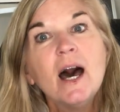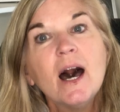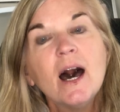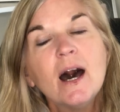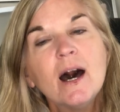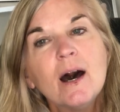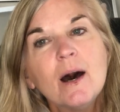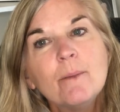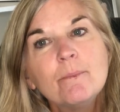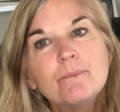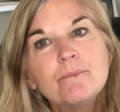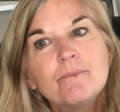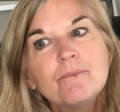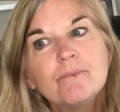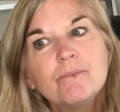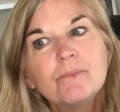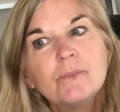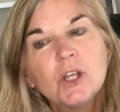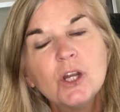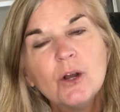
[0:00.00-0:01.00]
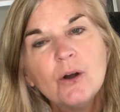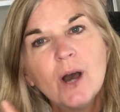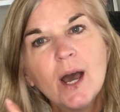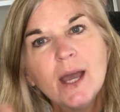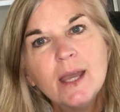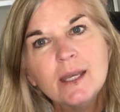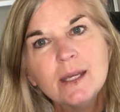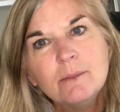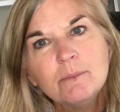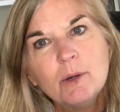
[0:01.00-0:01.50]
I
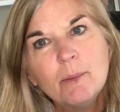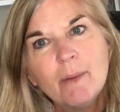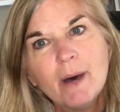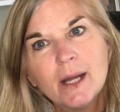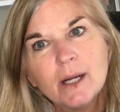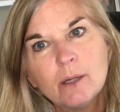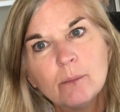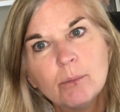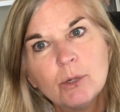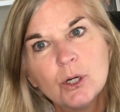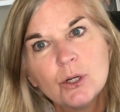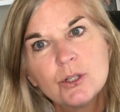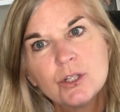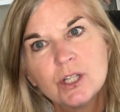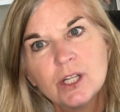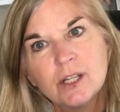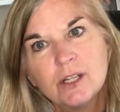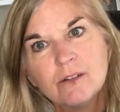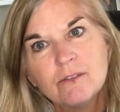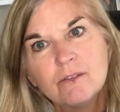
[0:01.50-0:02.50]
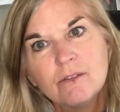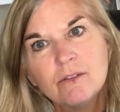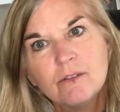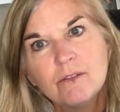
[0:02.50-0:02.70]
am a better person.